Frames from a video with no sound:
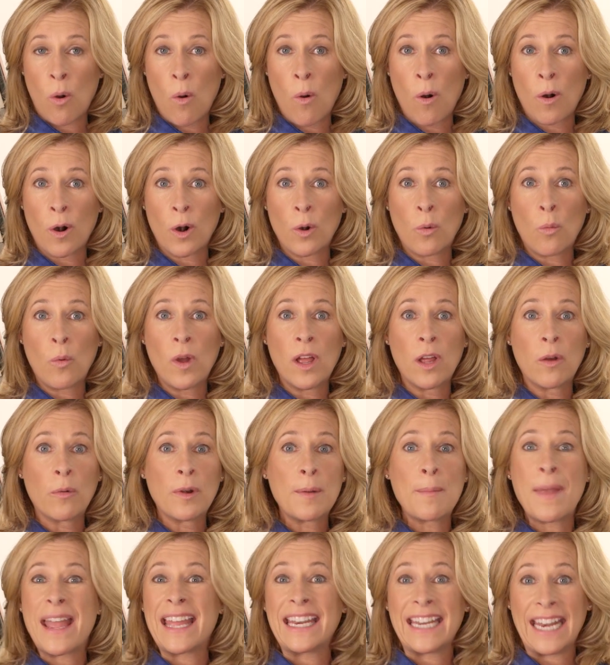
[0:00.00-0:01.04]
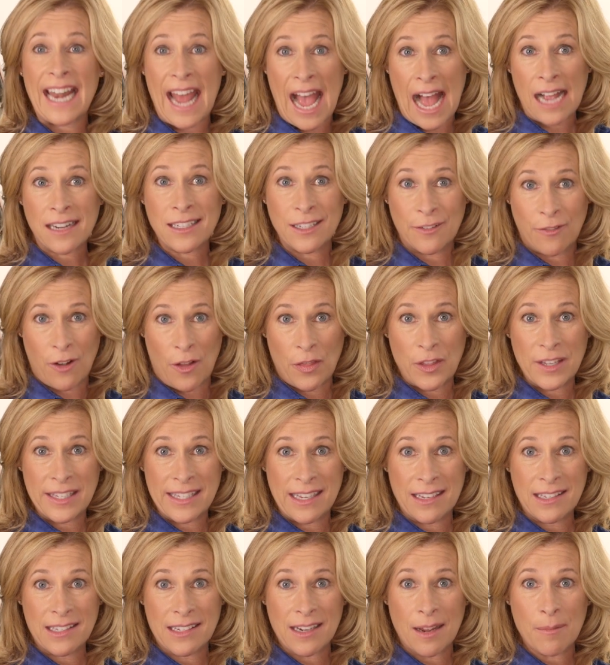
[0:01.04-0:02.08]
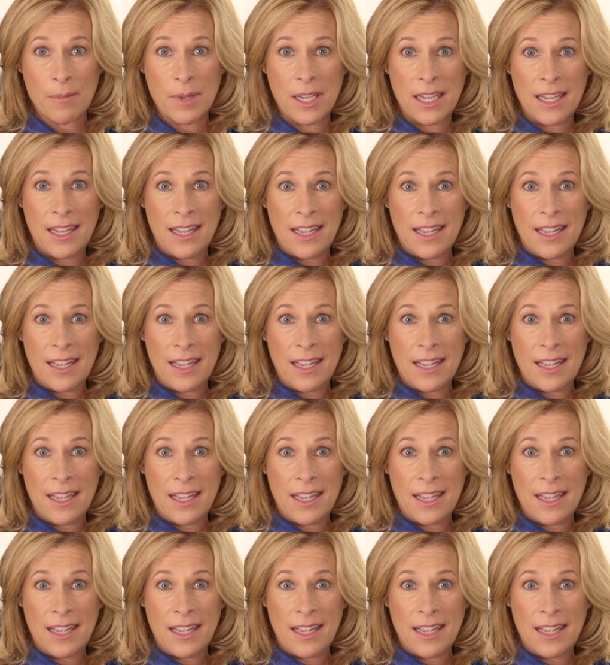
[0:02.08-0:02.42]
or will remain inactive on the system.